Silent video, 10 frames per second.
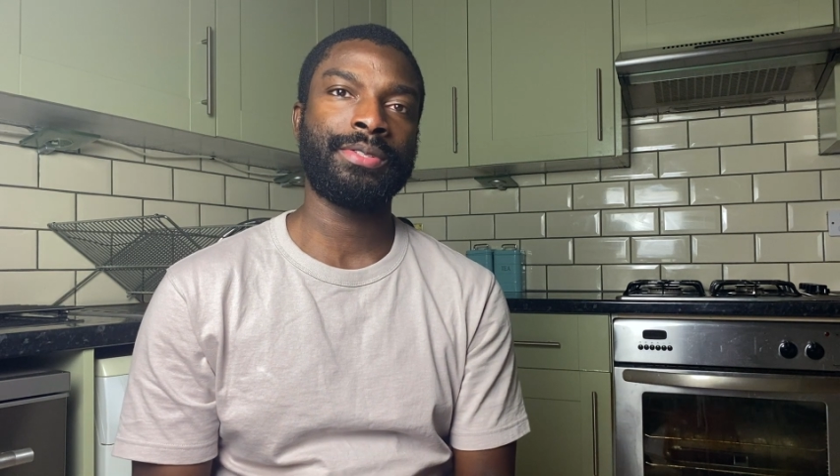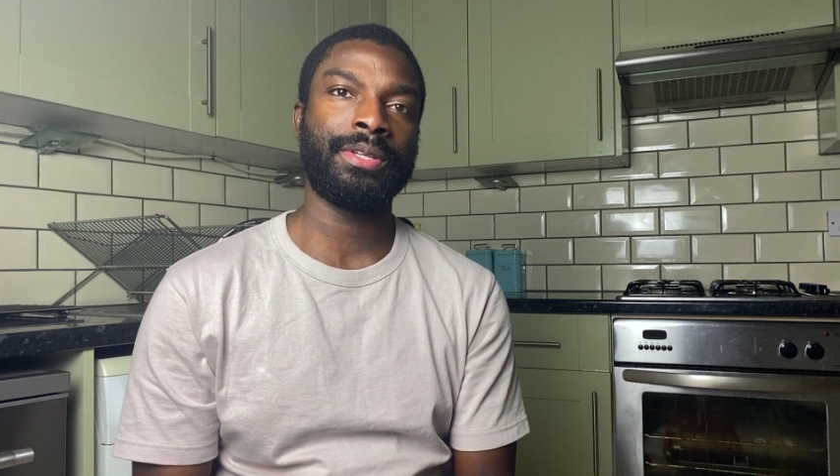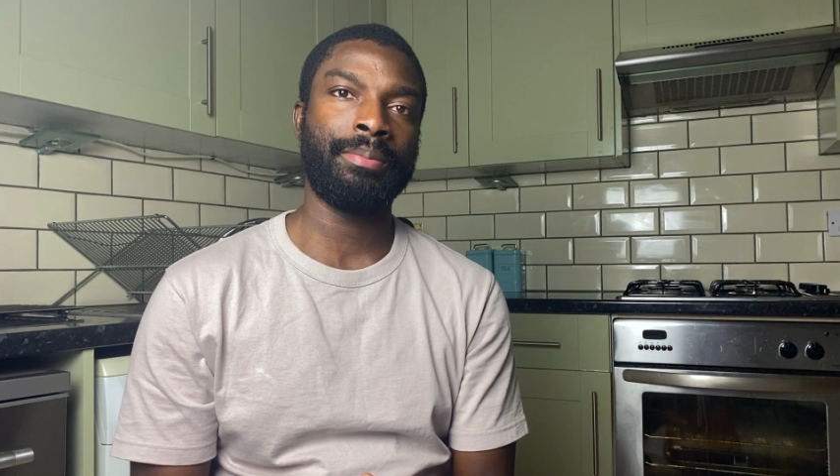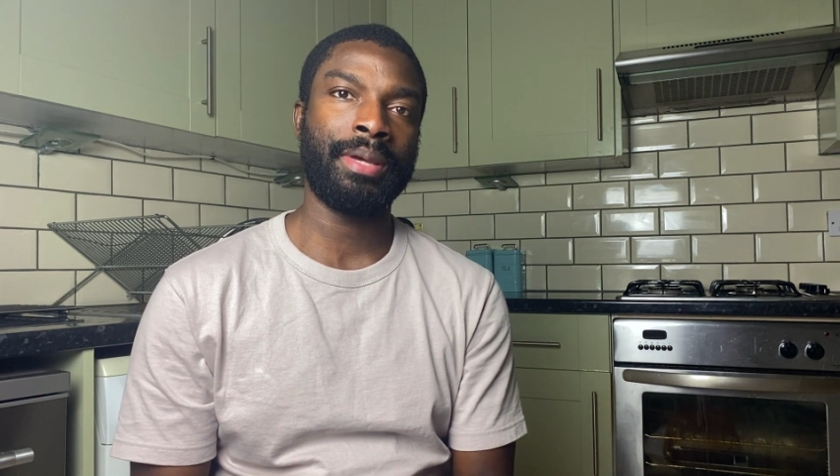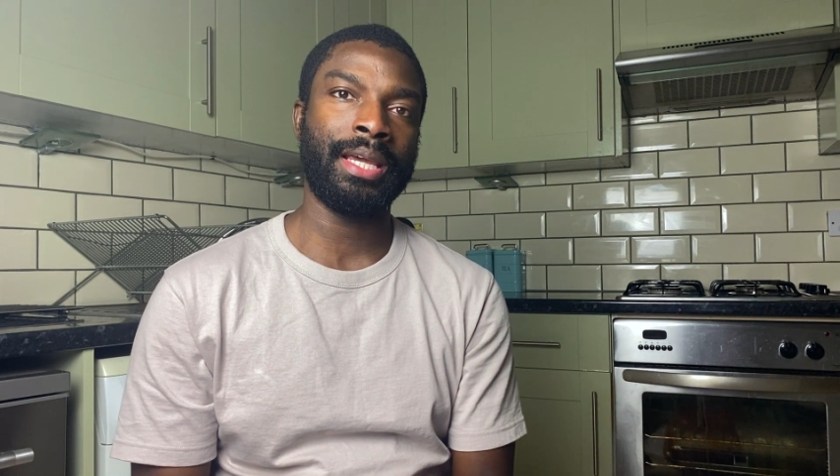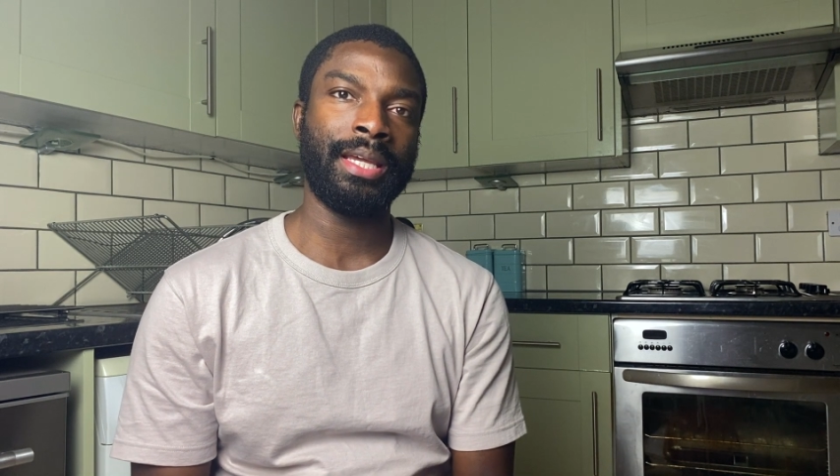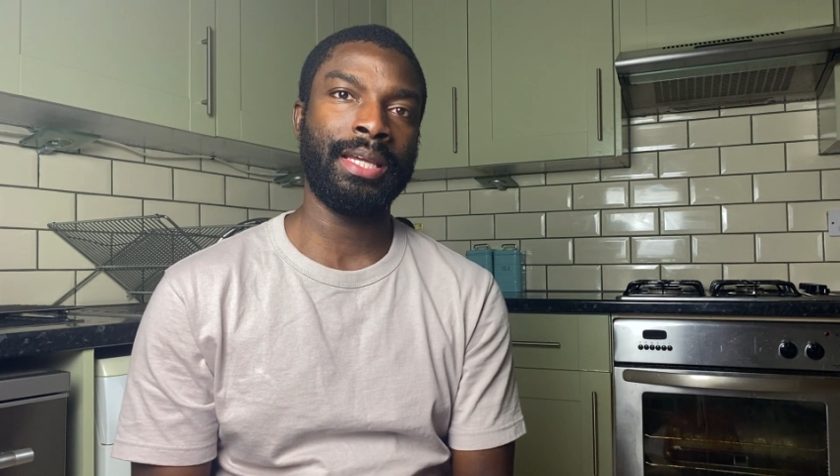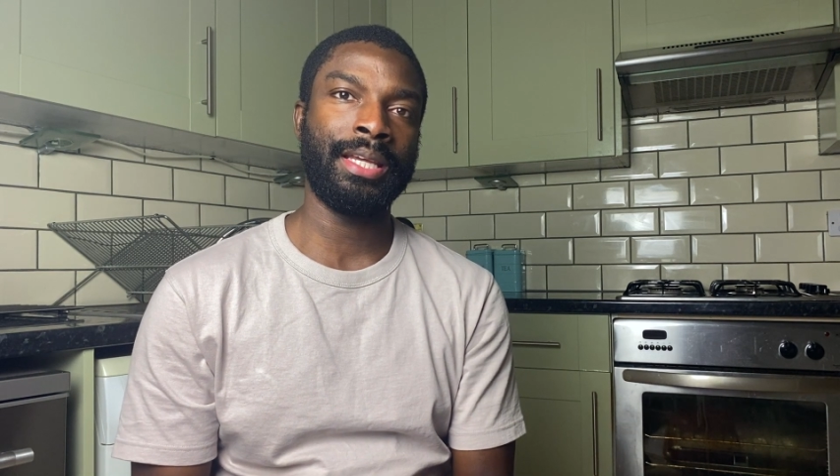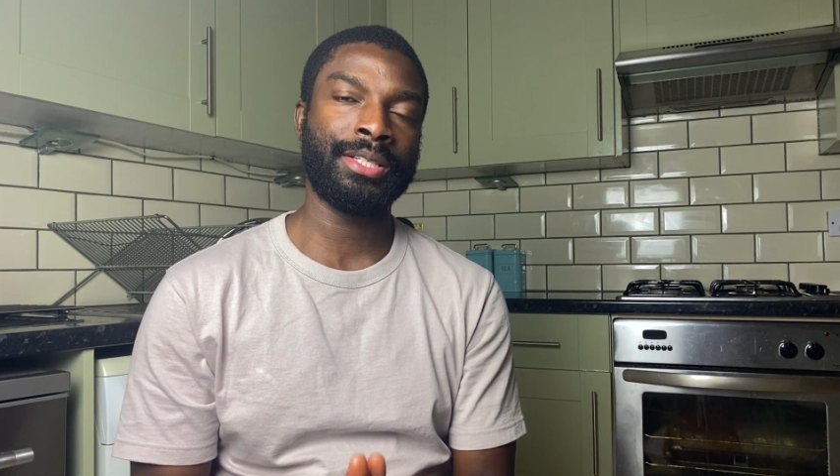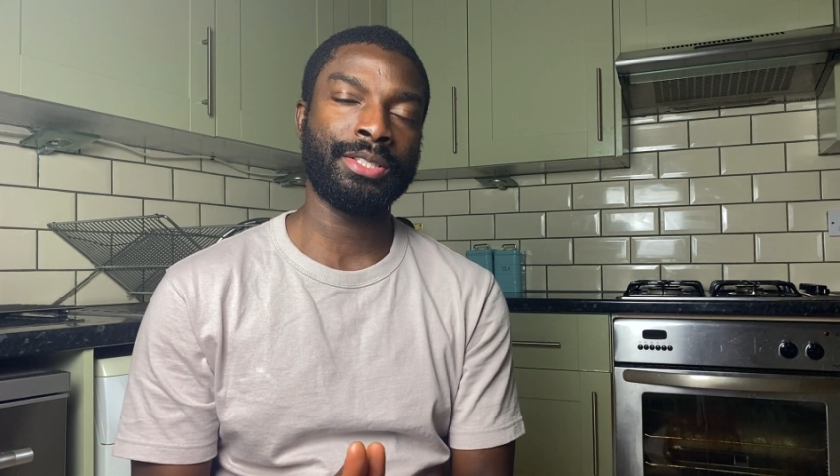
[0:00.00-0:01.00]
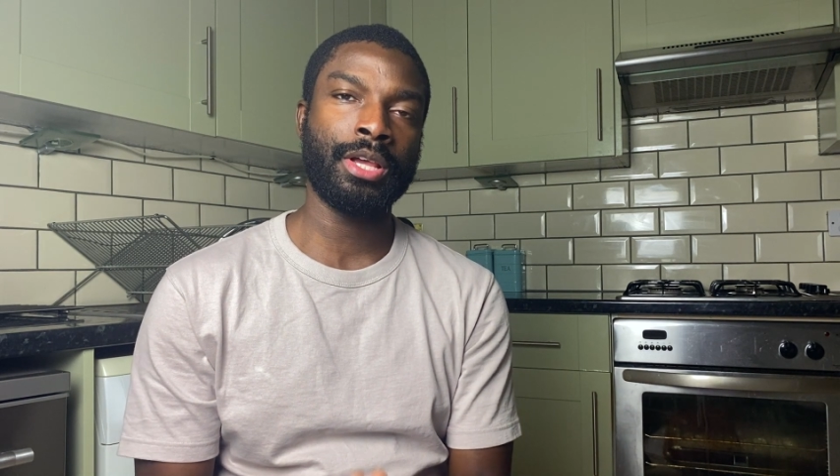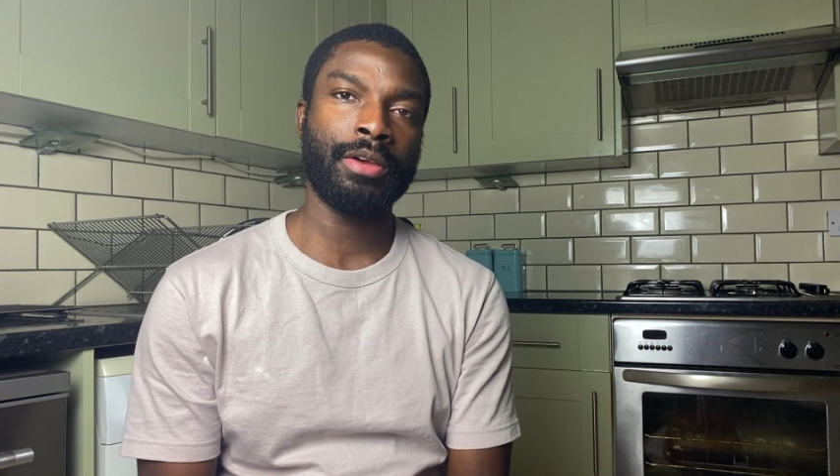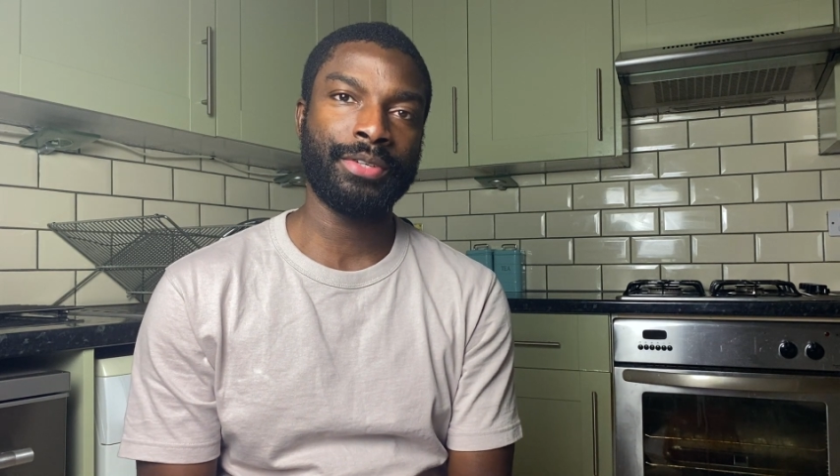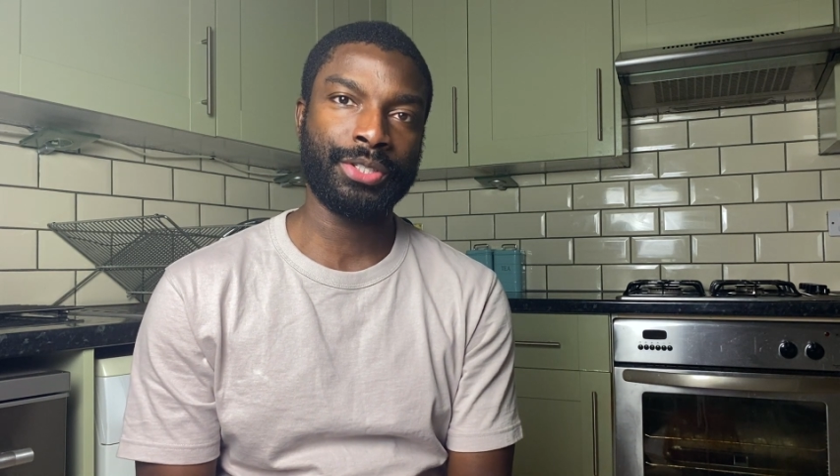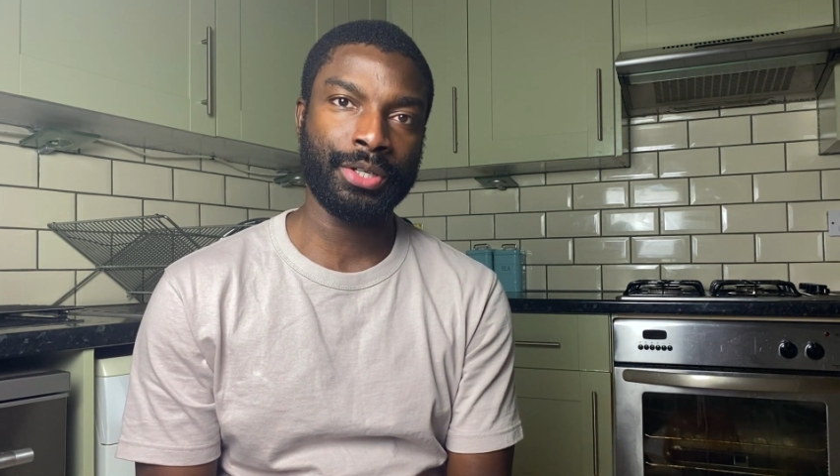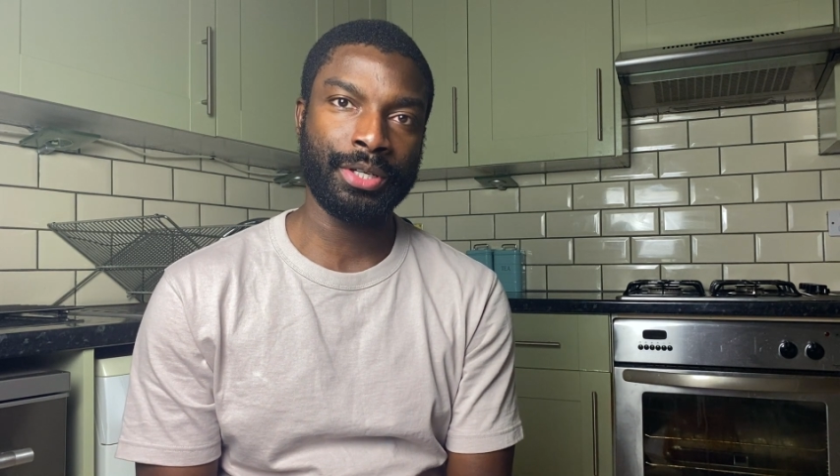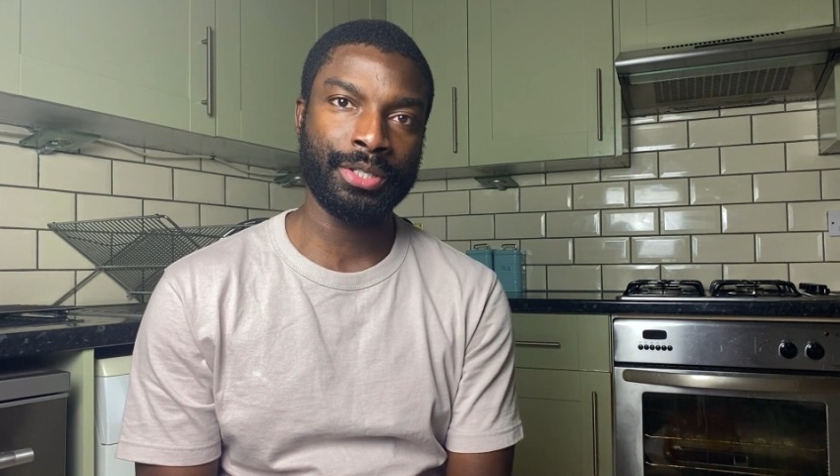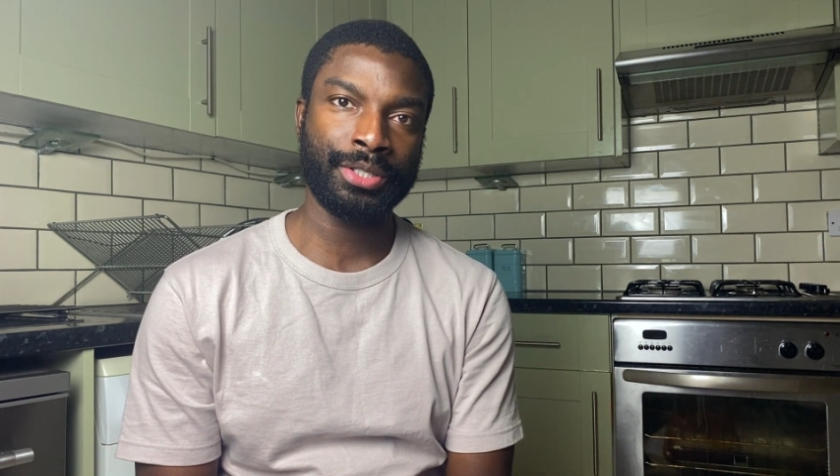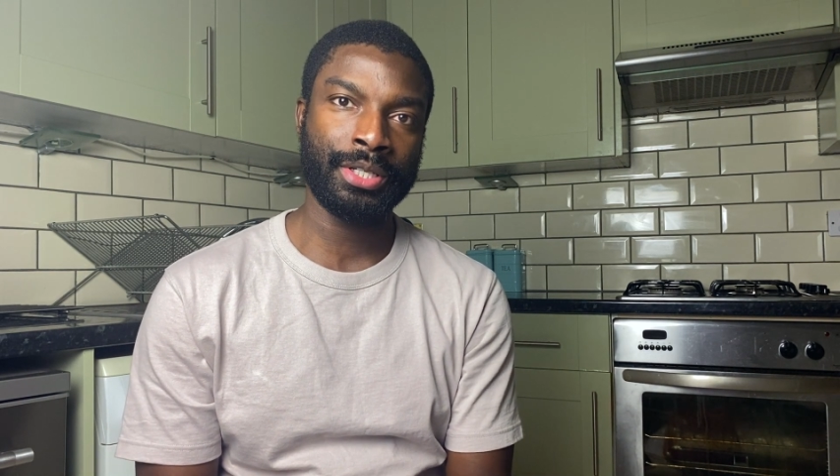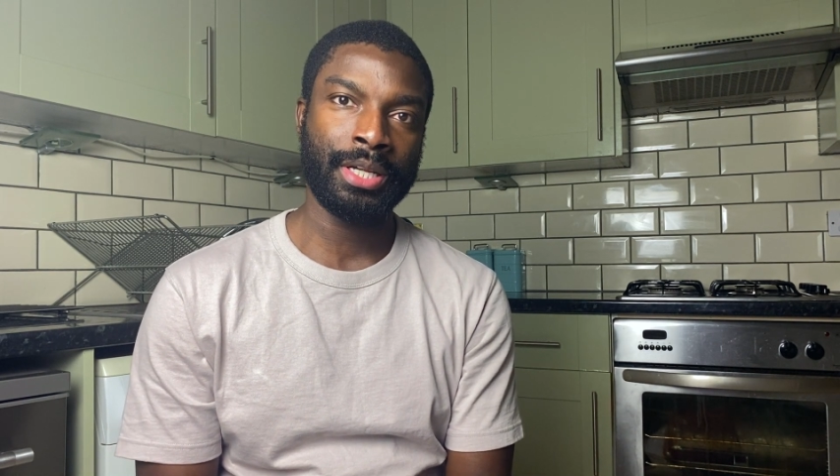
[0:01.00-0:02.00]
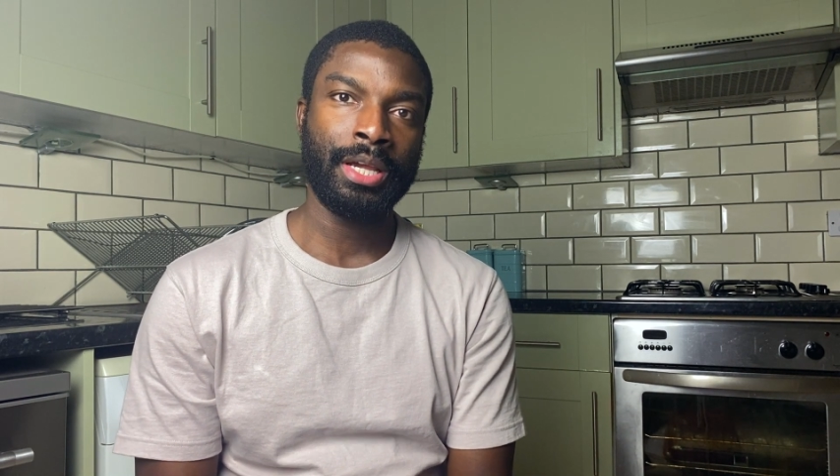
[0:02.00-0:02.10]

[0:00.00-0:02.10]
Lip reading: to pay a service charge